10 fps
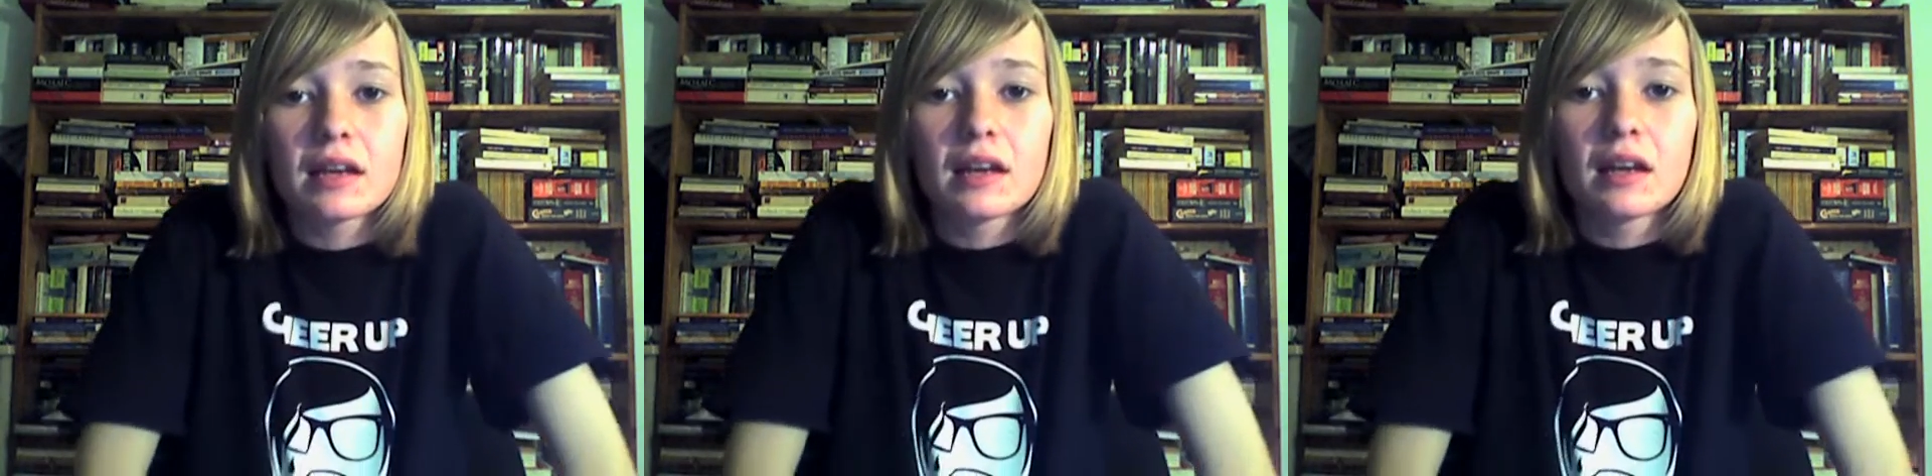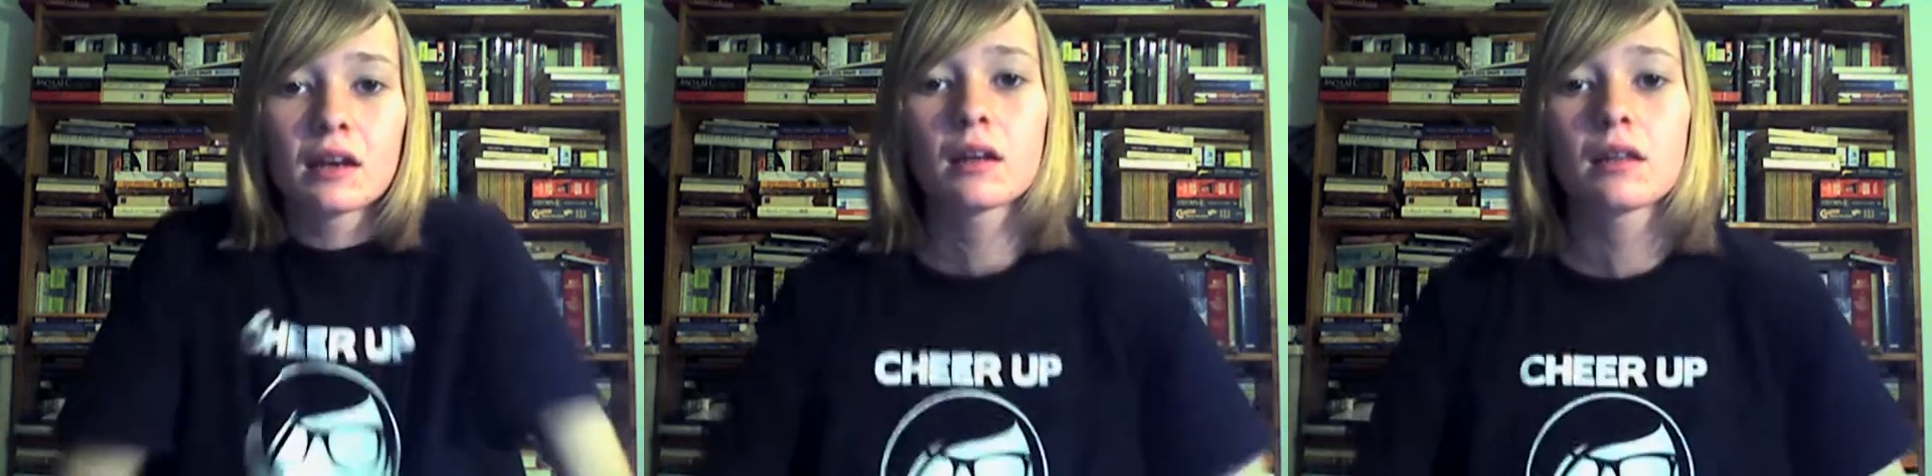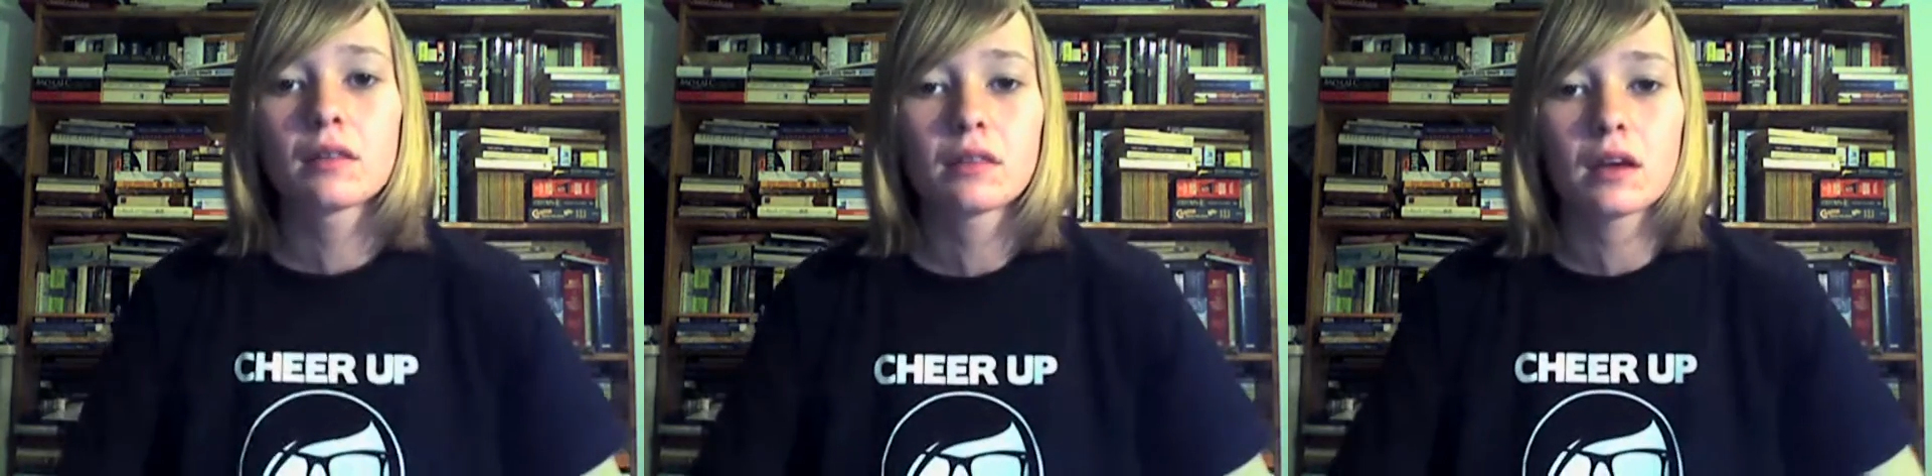in
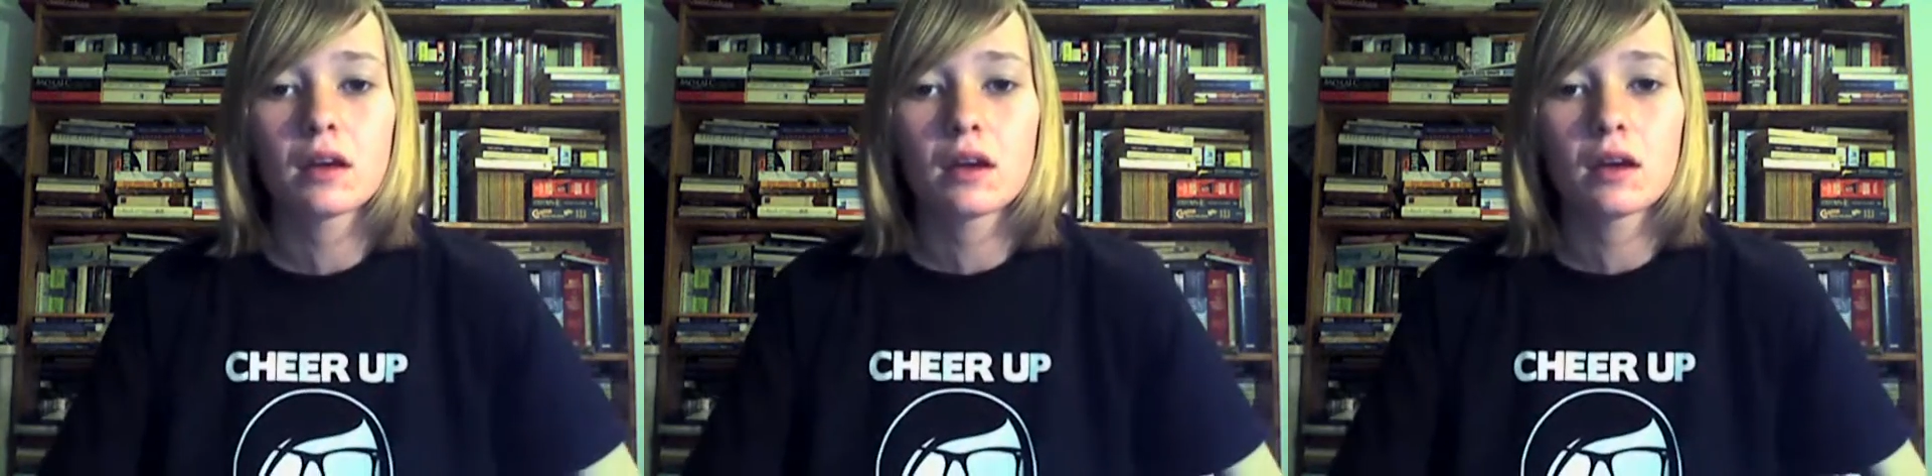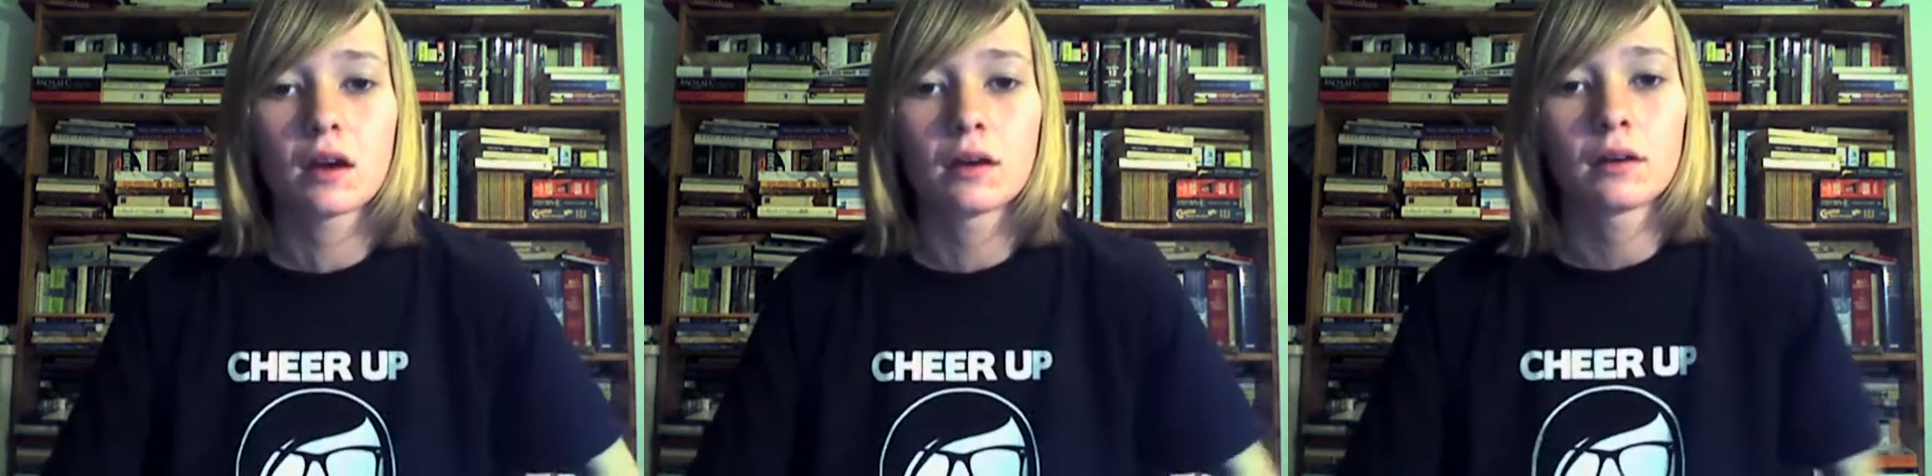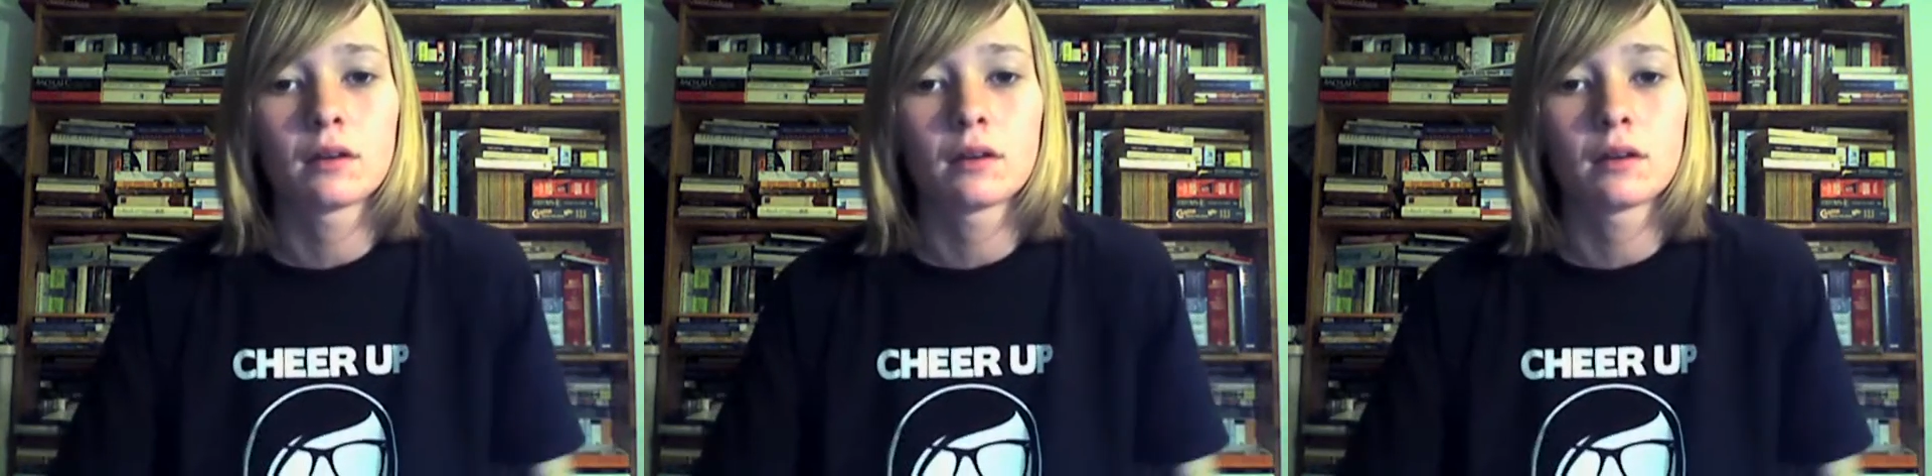the